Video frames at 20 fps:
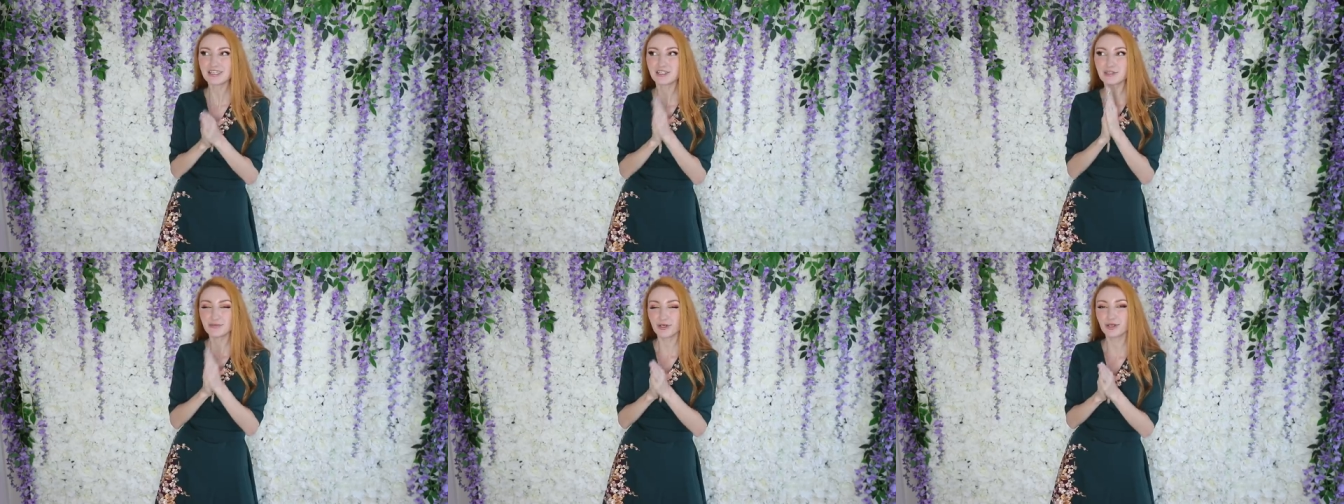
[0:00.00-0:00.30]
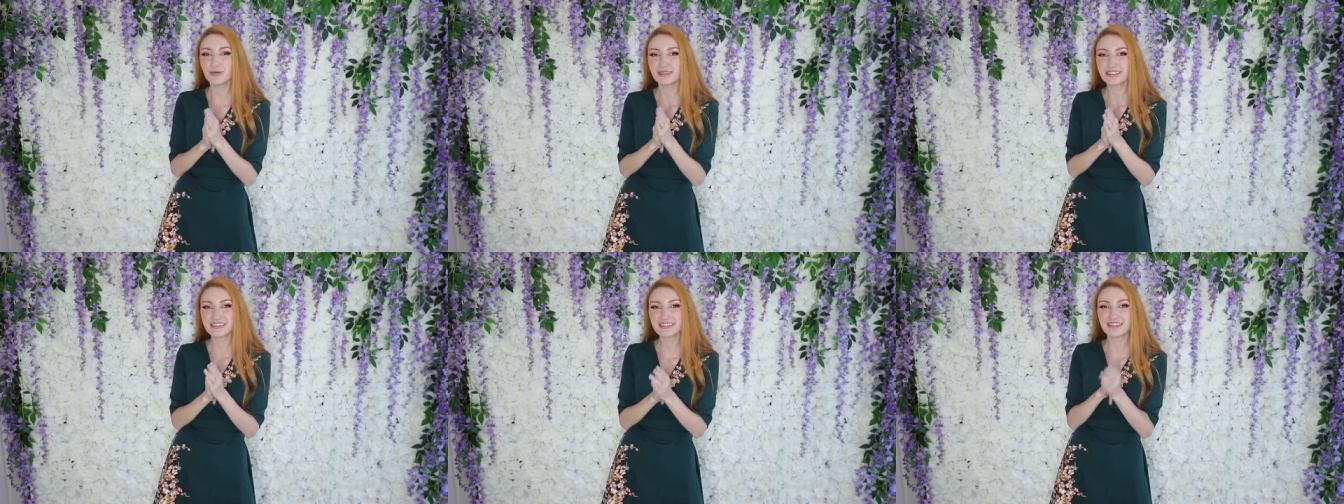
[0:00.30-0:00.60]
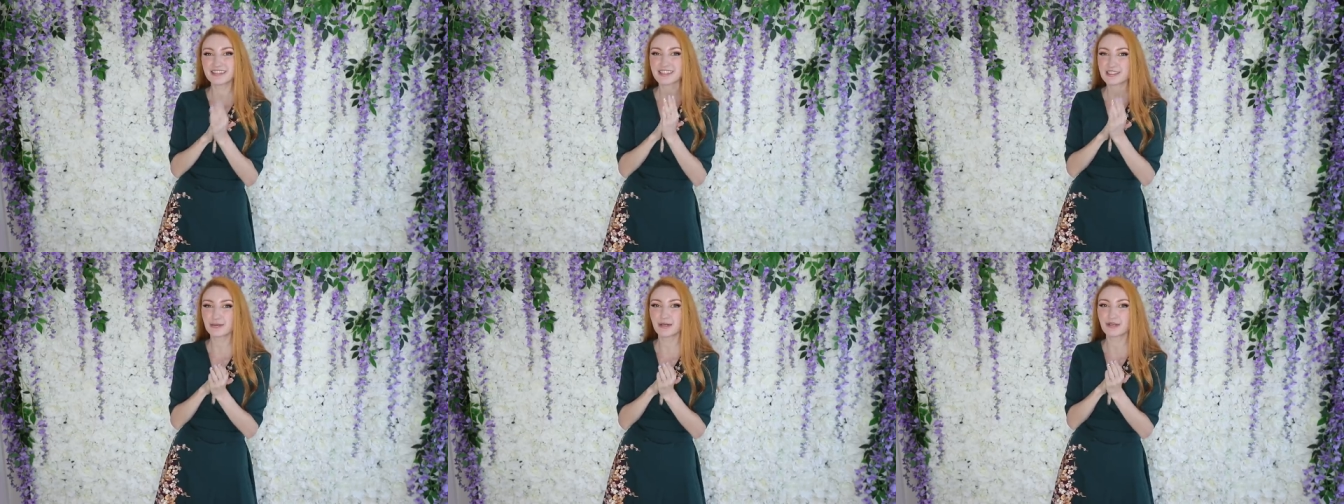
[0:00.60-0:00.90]
At the
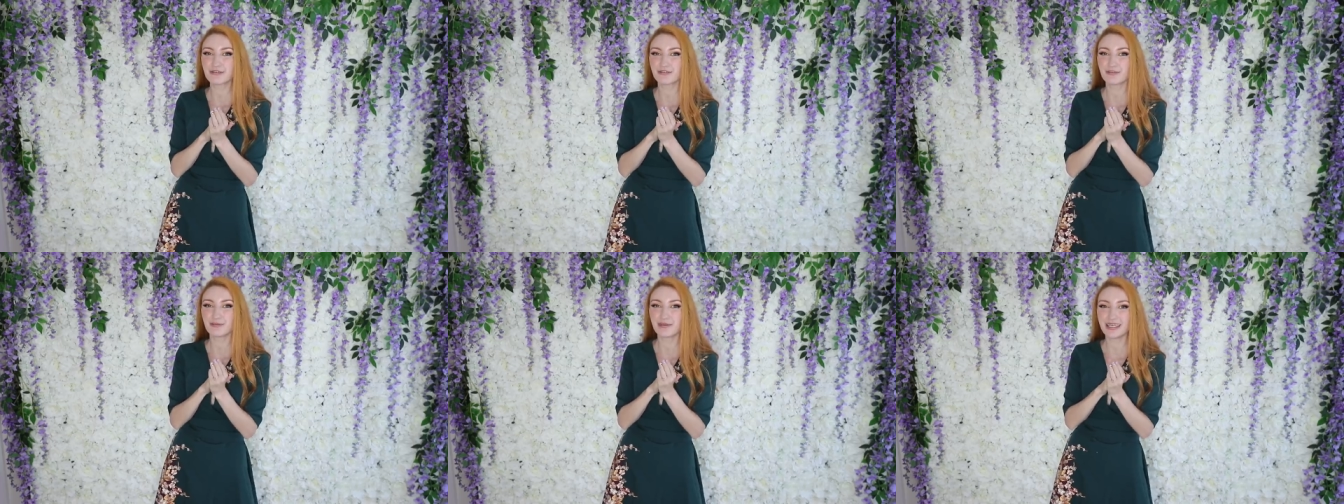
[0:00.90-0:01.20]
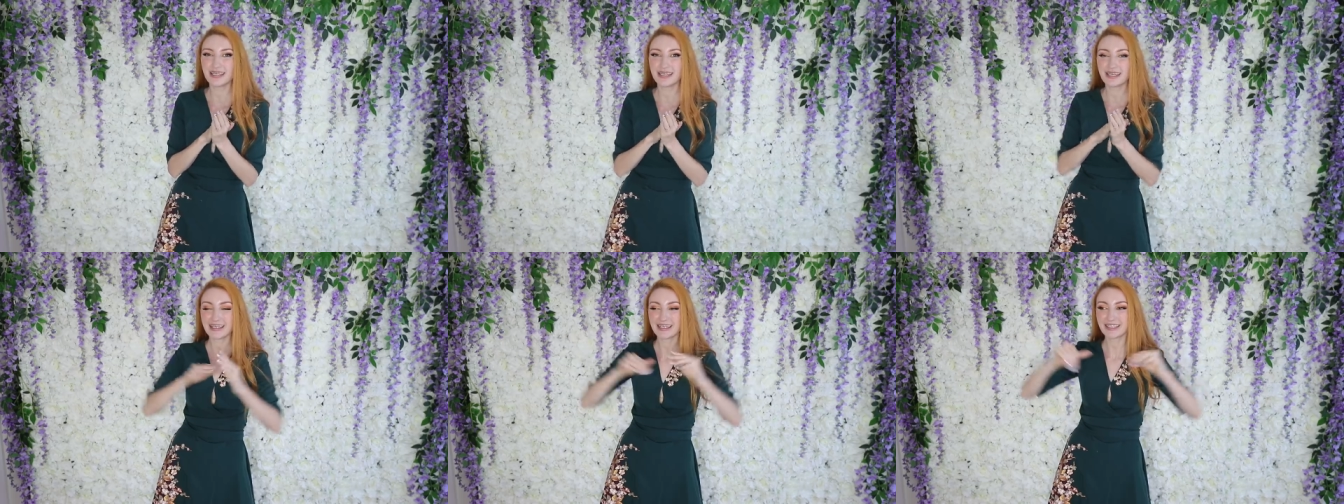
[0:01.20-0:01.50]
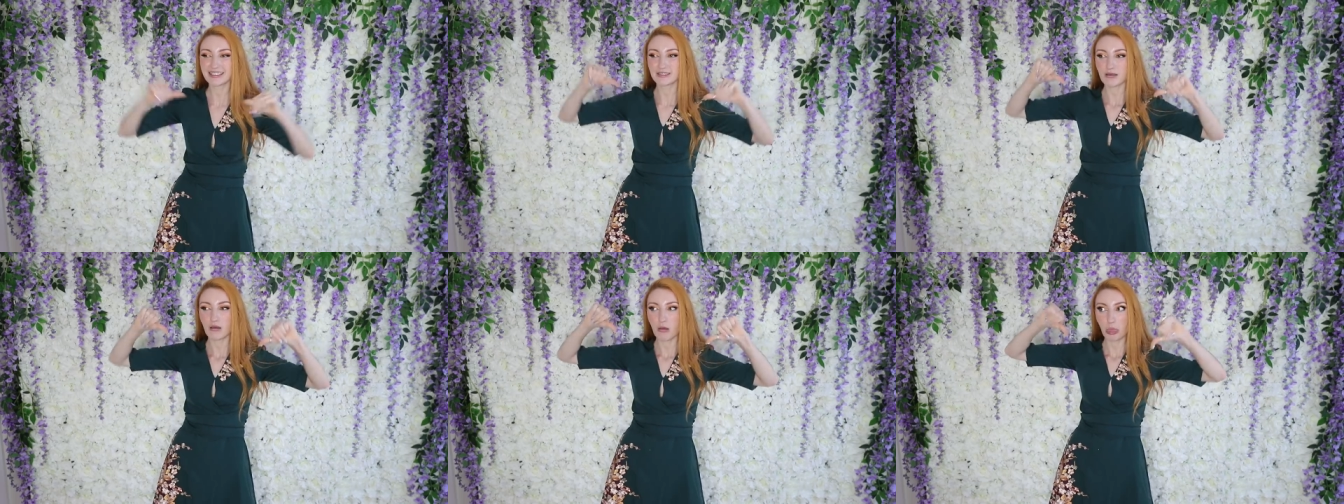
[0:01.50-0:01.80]
moment, this one for me
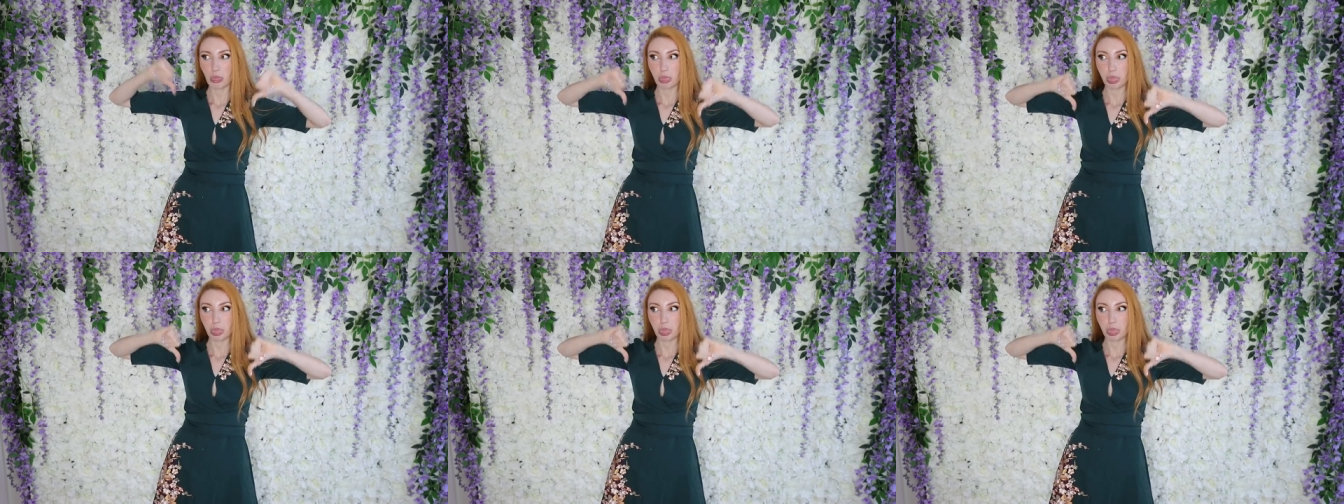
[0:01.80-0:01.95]
is...